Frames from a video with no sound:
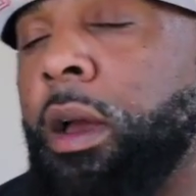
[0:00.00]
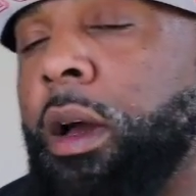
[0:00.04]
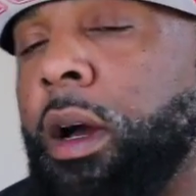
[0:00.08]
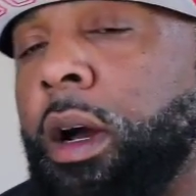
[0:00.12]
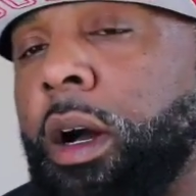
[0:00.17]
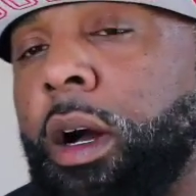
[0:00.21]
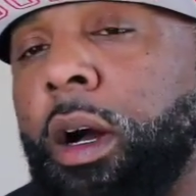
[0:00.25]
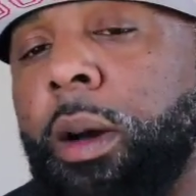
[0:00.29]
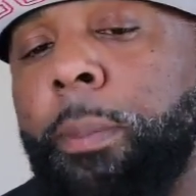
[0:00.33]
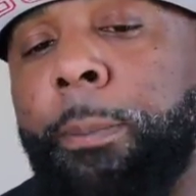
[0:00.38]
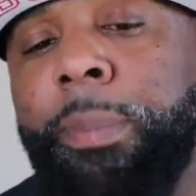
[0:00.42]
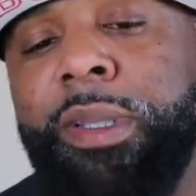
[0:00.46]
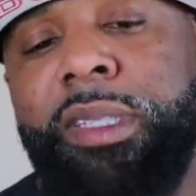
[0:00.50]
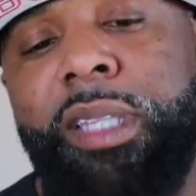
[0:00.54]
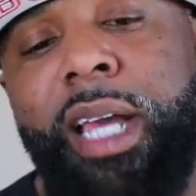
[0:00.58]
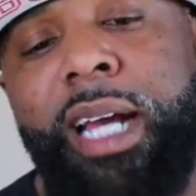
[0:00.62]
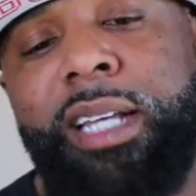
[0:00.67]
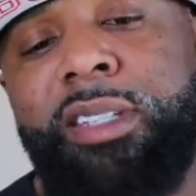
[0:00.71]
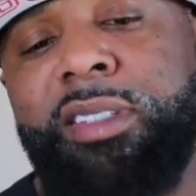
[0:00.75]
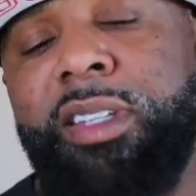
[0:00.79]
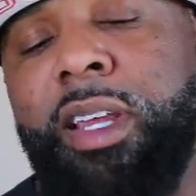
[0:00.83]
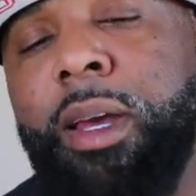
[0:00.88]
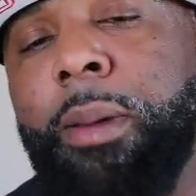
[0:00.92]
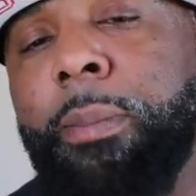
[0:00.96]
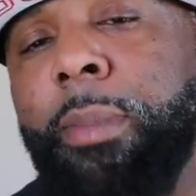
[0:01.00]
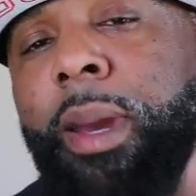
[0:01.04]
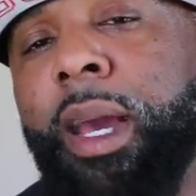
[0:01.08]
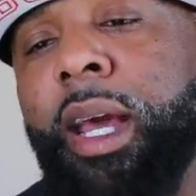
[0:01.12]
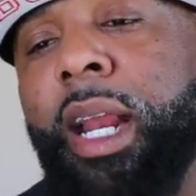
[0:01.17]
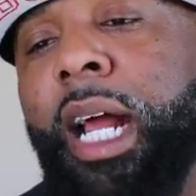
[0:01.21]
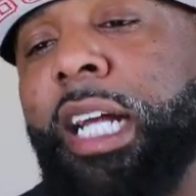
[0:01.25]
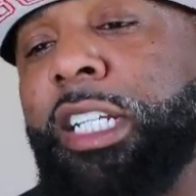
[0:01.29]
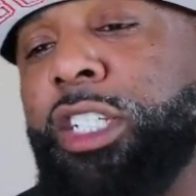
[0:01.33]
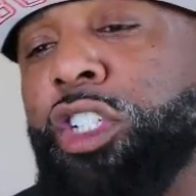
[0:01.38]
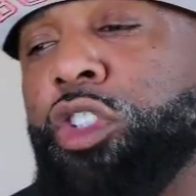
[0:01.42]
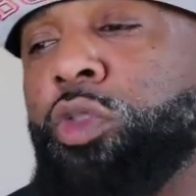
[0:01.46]
But that's it,
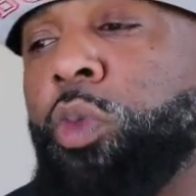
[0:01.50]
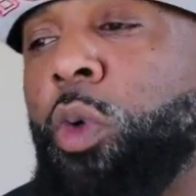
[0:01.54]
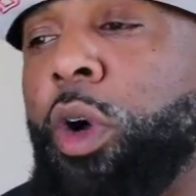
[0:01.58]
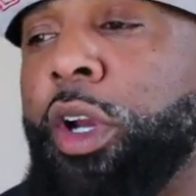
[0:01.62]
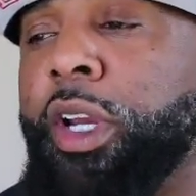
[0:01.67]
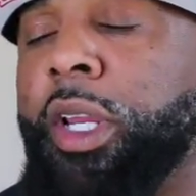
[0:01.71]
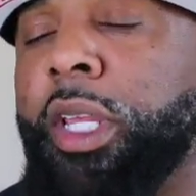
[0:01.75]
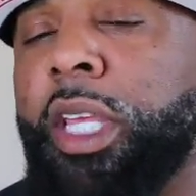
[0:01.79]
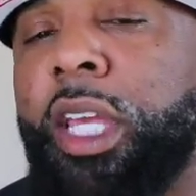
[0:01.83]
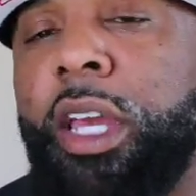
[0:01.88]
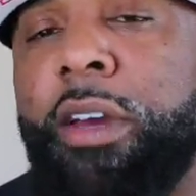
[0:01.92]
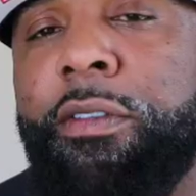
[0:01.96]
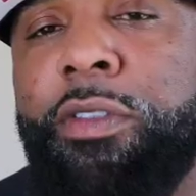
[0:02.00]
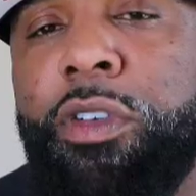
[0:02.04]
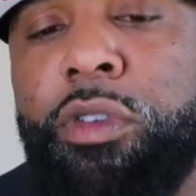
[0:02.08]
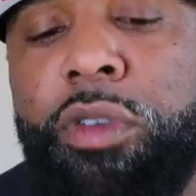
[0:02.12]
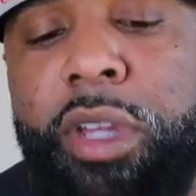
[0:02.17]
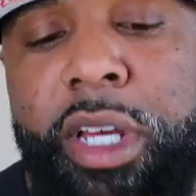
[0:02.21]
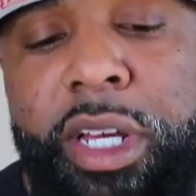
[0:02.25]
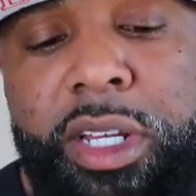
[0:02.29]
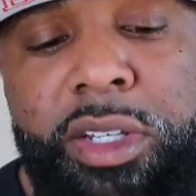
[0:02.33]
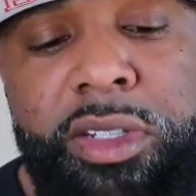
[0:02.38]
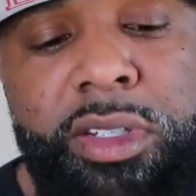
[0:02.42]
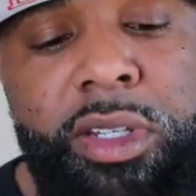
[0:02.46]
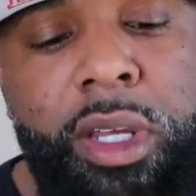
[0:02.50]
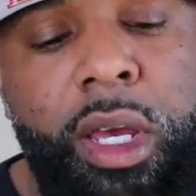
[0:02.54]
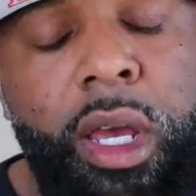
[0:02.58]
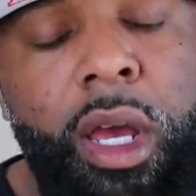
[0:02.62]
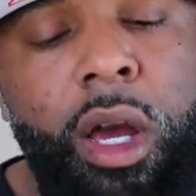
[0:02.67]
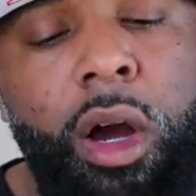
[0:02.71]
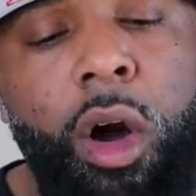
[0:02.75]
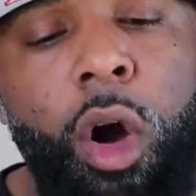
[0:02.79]
man. I just wanted to give you this.